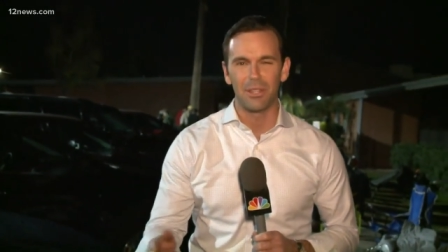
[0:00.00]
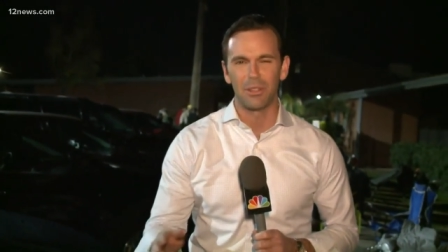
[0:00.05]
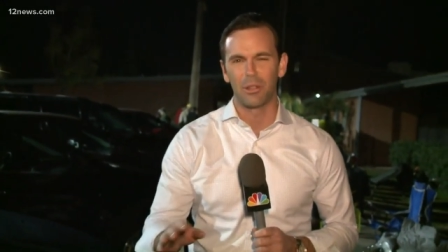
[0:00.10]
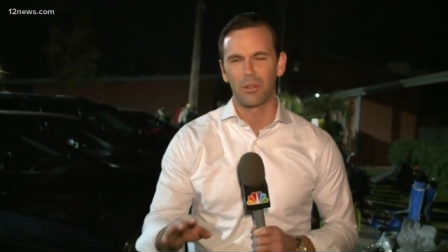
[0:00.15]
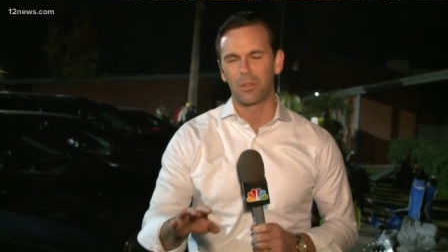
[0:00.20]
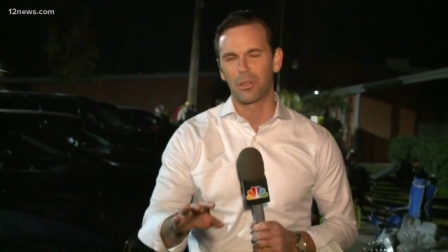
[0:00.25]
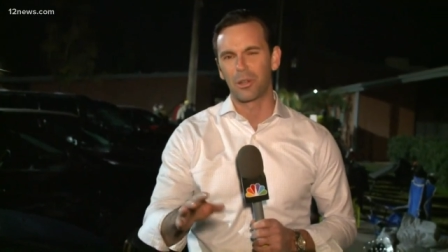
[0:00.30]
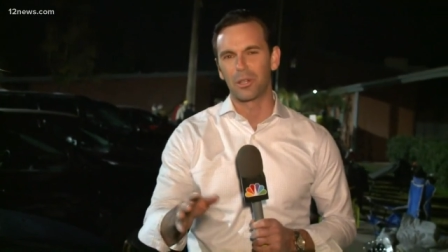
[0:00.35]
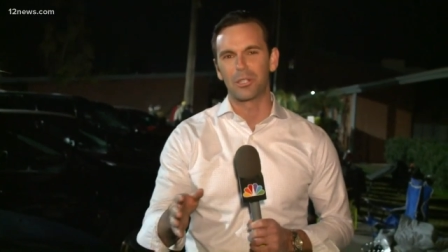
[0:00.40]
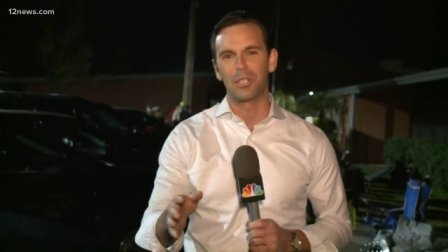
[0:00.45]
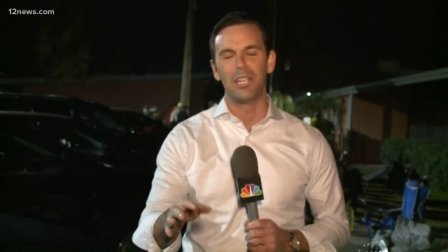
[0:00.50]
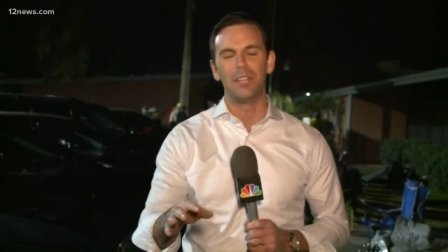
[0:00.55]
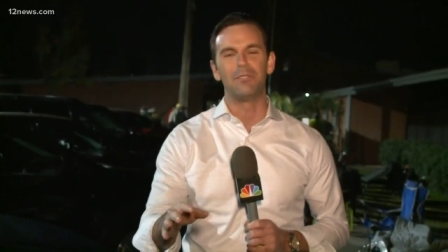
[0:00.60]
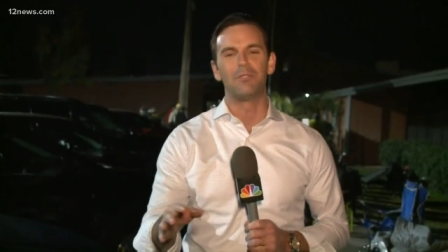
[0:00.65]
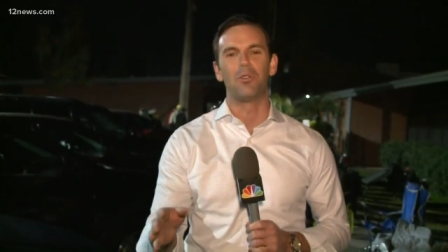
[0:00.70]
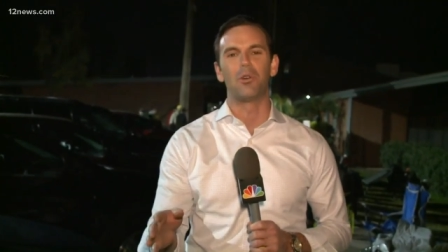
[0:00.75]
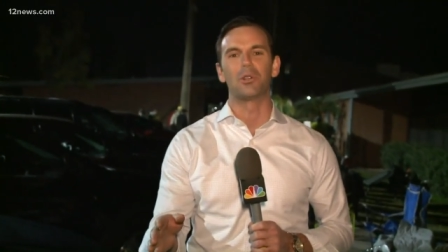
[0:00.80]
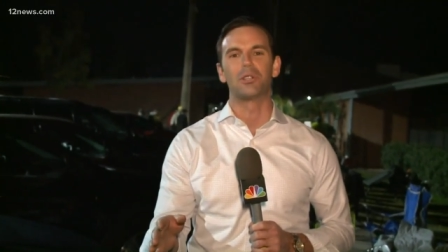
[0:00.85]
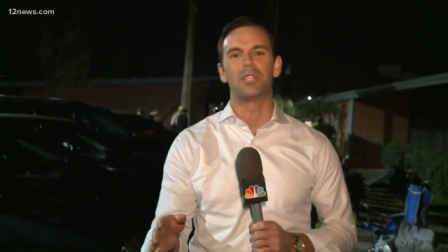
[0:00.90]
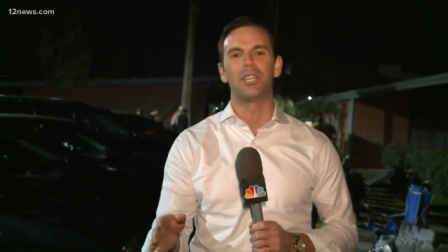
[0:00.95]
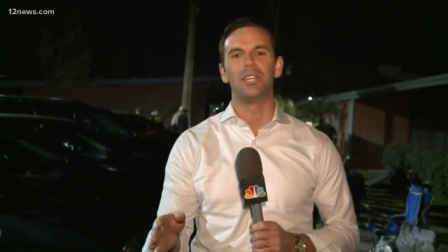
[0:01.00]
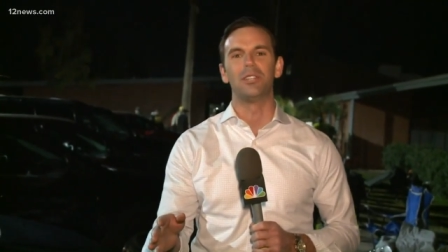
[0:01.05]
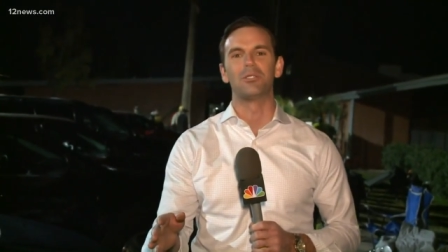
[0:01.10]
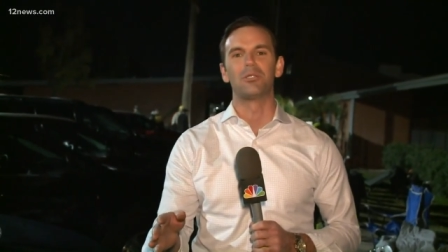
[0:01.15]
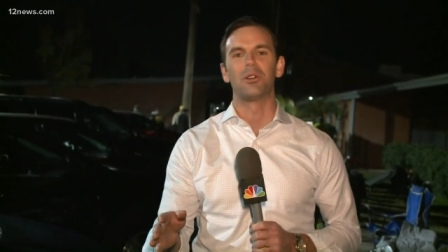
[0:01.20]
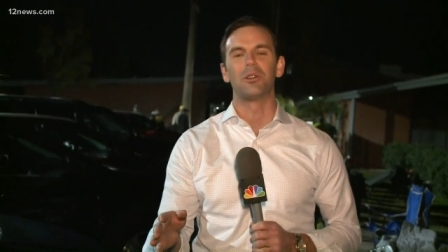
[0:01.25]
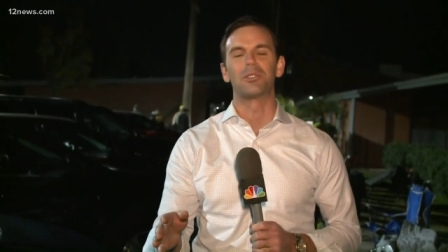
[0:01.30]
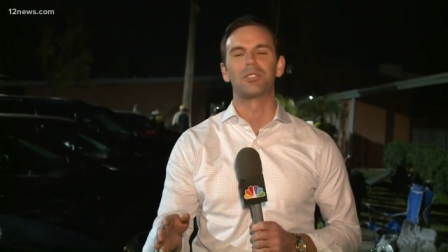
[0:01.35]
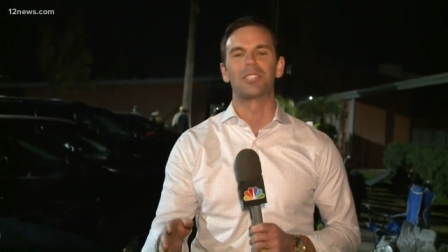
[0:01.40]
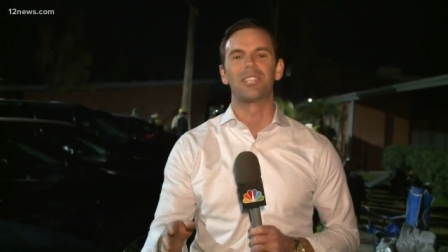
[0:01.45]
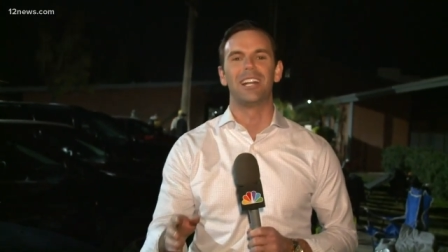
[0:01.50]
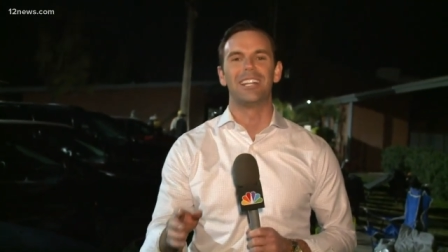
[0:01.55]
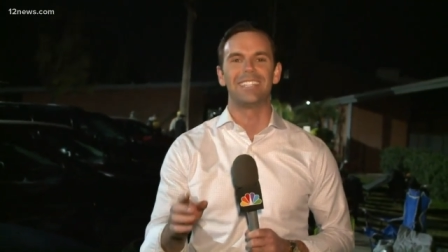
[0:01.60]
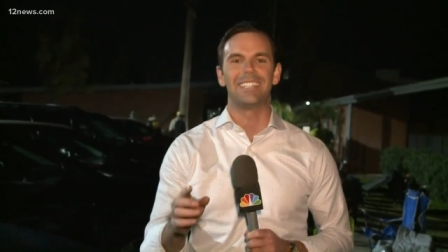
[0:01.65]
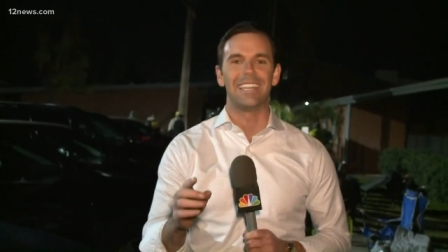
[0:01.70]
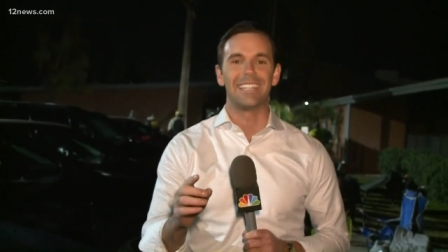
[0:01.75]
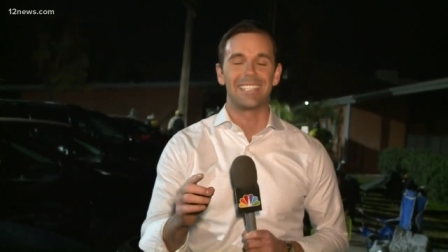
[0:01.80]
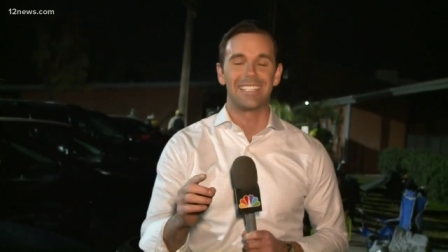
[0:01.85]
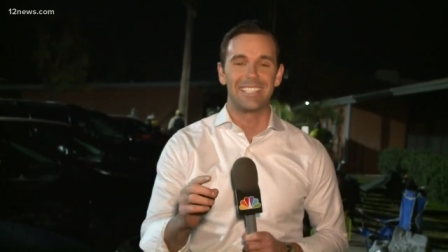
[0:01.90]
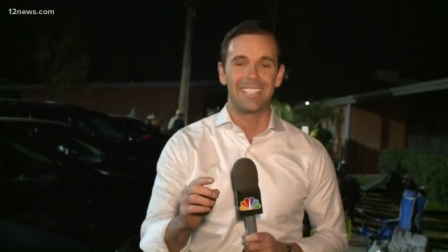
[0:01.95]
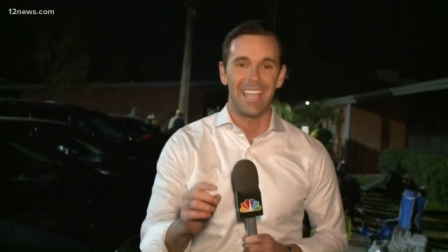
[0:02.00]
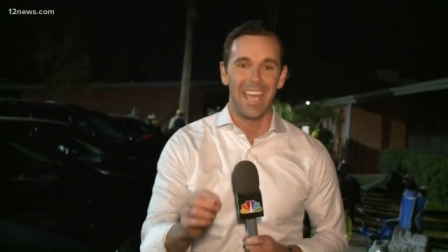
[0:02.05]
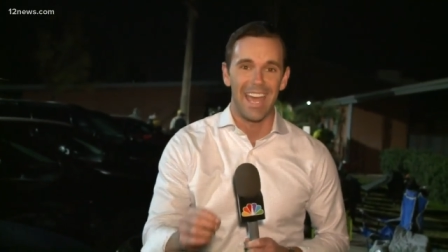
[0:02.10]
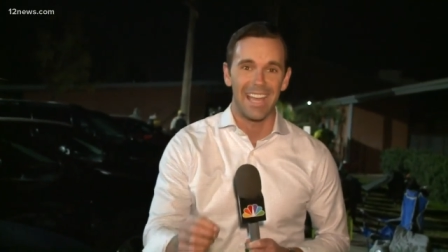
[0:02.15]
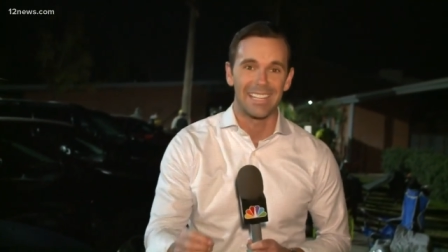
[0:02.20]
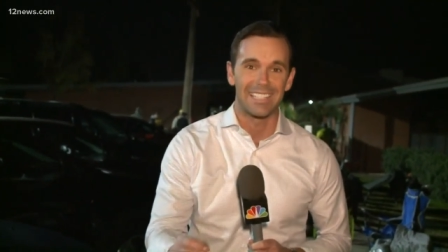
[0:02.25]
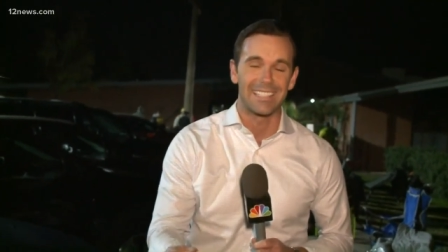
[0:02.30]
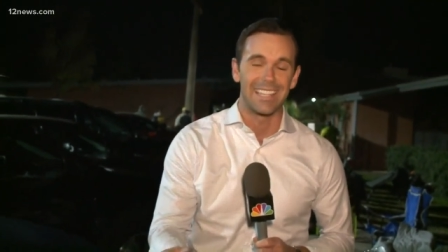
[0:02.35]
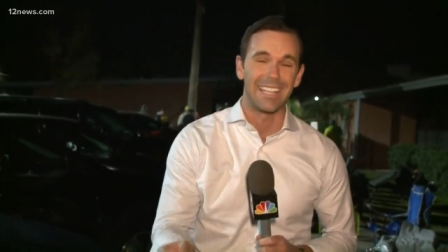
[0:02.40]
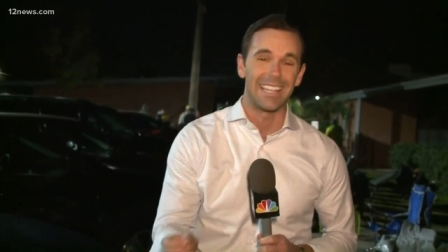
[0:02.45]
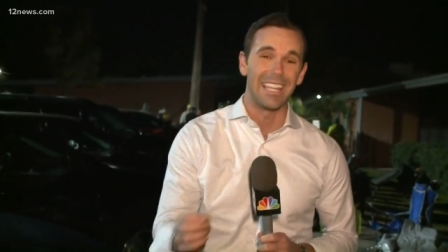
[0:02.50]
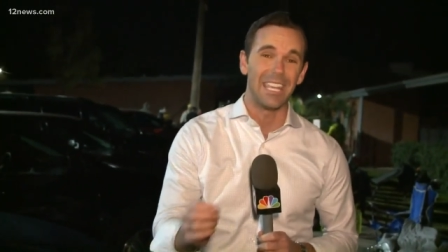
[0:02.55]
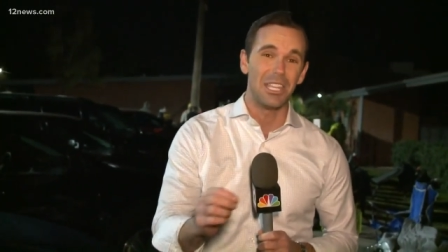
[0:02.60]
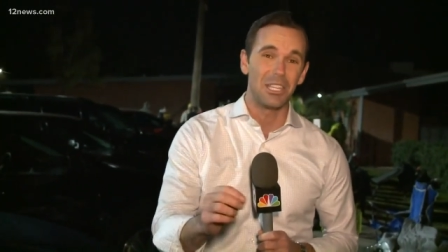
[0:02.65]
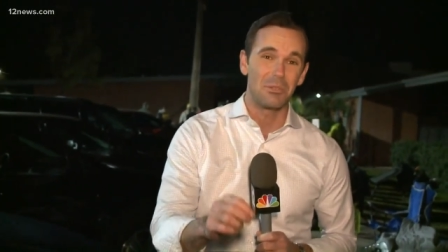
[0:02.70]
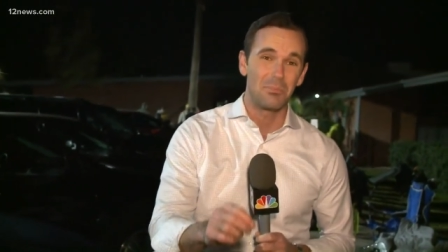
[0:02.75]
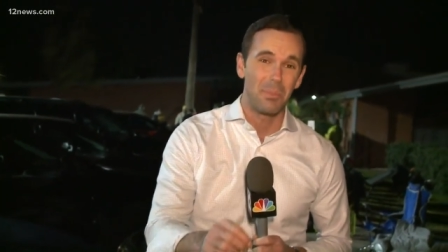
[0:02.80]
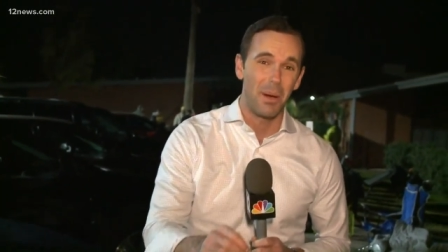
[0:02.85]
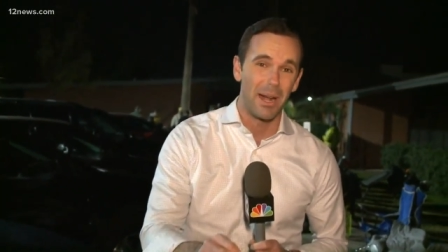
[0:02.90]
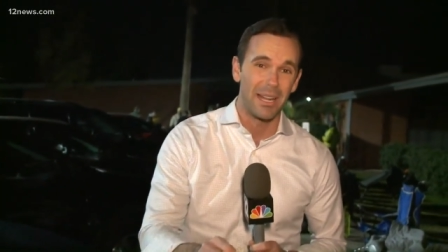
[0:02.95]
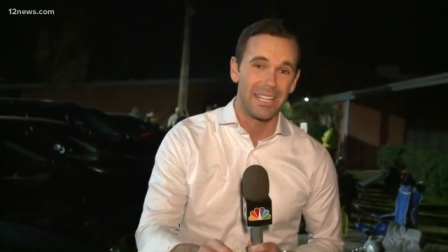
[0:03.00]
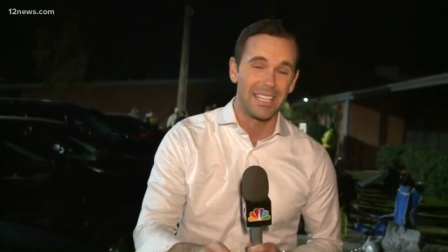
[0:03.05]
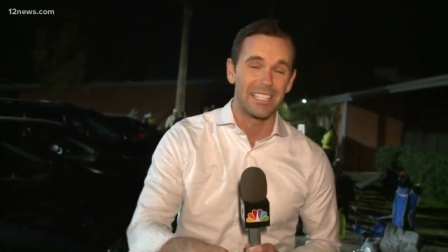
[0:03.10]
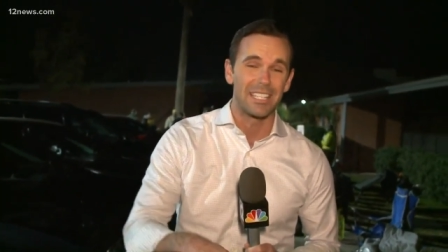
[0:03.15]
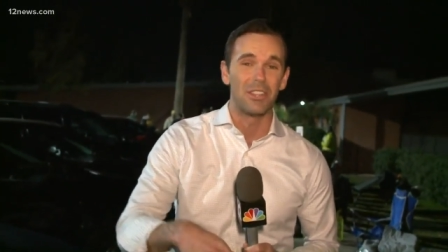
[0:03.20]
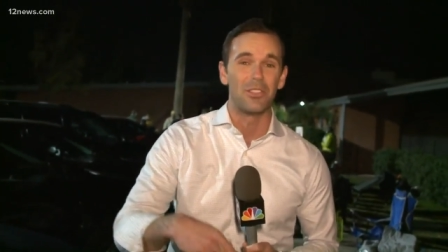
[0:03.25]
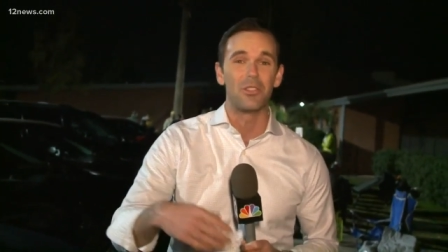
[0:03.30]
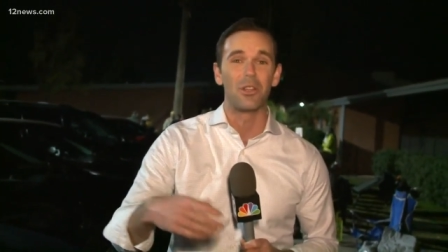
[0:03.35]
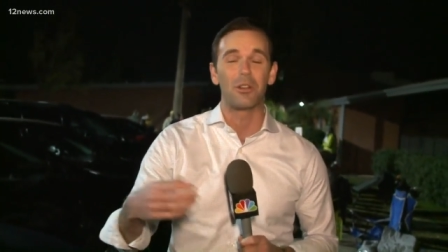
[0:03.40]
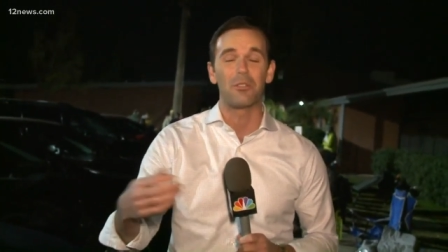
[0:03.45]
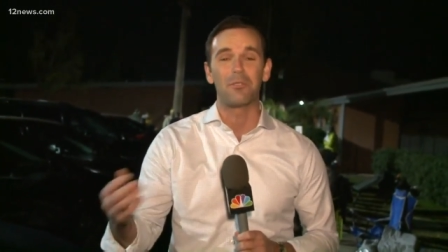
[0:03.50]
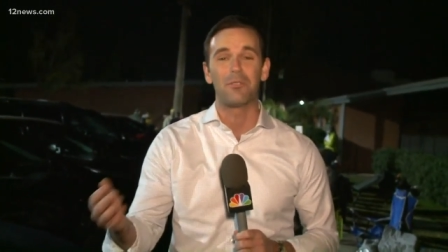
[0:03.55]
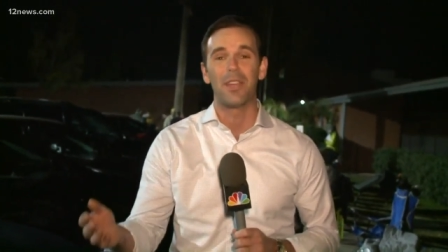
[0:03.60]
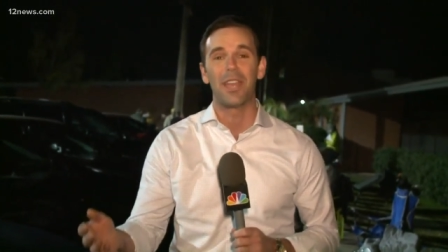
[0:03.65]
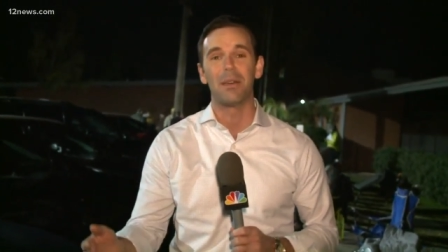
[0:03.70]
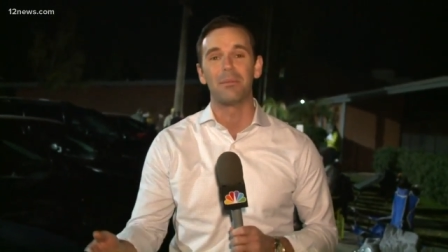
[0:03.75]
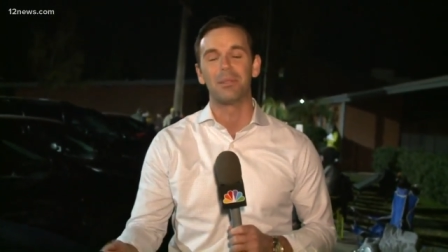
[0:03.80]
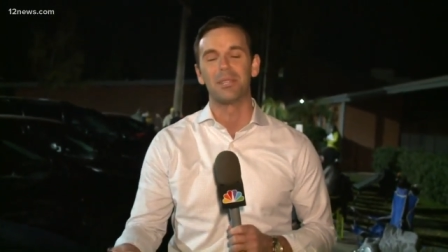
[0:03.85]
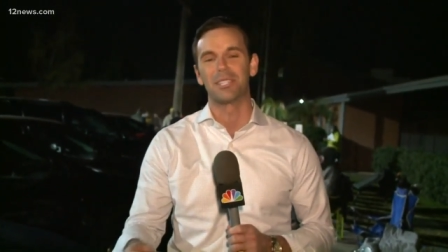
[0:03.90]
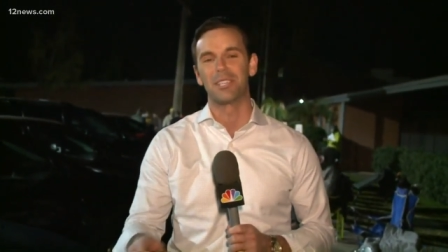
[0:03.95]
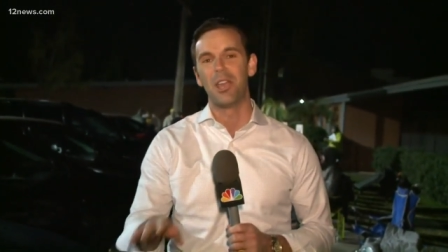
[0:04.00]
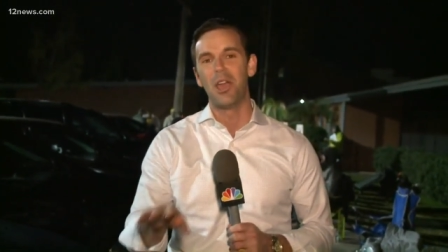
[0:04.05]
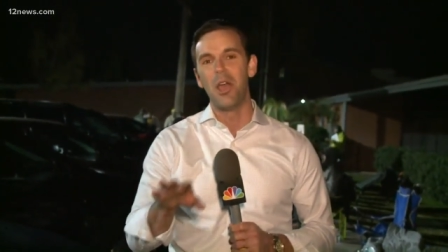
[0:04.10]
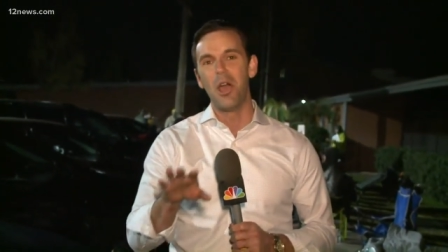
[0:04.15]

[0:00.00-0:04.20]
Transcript: Their 13, 14 year old son gets text that his buddies and their families